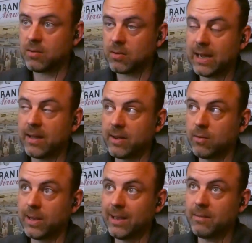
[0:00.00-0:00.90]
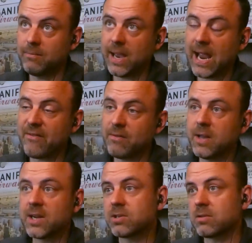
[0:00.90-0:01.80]
or now that we may have a
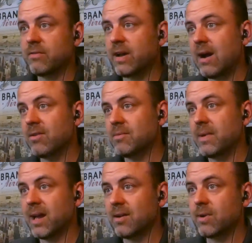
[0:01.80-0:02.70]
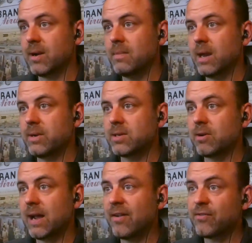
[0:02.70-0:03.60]
picture of how demand may
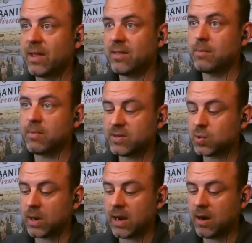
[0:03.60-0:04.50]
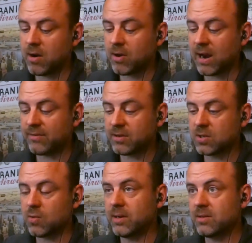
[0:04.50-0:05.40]
return after that, the number of stored aircraft
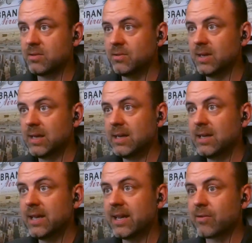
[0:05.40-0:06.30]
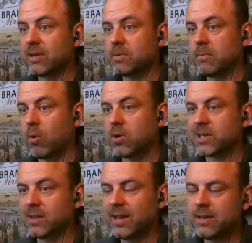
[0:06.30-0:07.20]
is going to increase
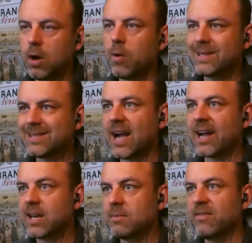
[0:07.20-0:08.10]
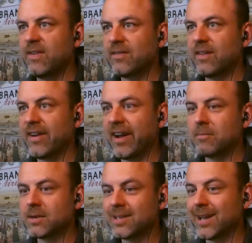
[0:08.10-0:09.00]
proportionally. No, it's not going to be
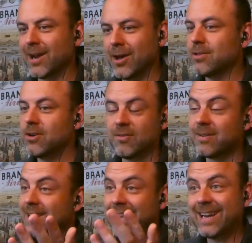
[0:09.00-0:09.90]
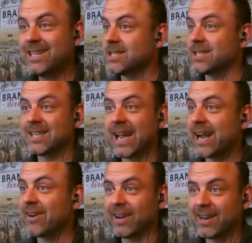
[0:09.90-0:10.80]
55%, although it is just
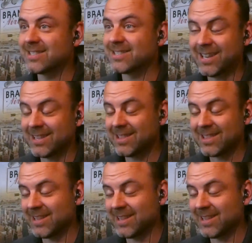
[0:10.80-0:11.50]
staggering to see